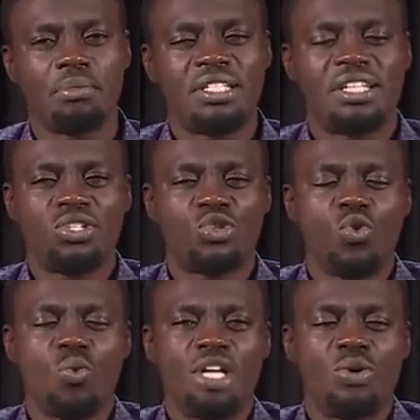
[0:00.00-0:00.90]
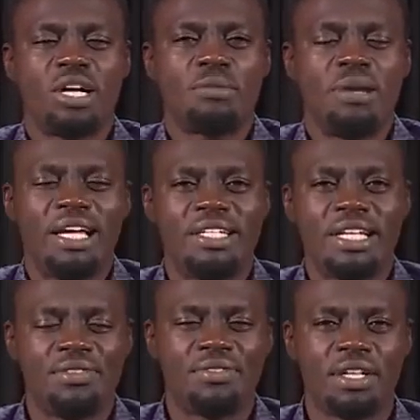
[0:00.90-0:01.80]
But there's just no way you can
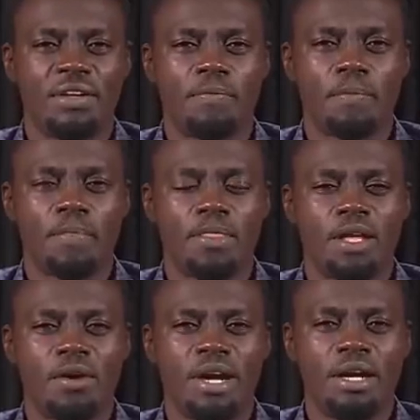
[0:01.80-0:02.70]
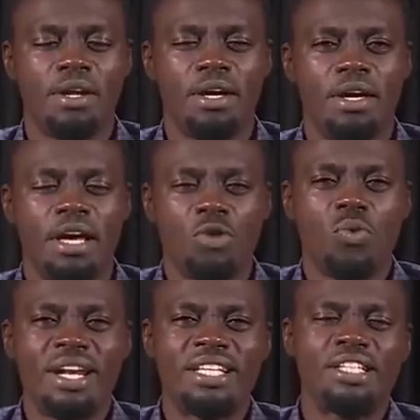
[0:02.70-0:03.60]
plant anything, all right?
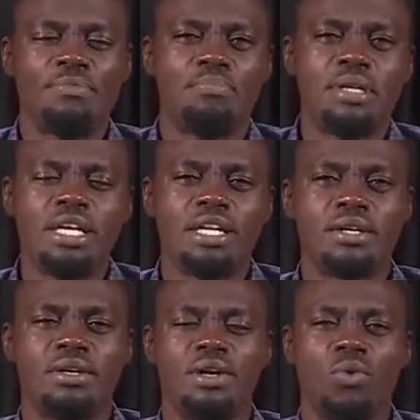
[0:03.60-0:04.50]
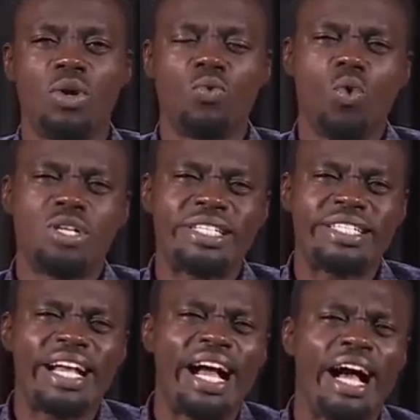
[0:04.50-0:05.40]
And what does it mean when
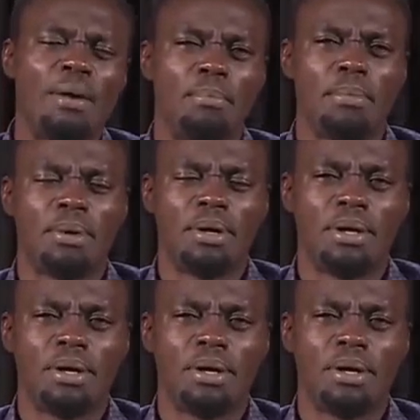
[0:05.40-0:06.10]
waters come?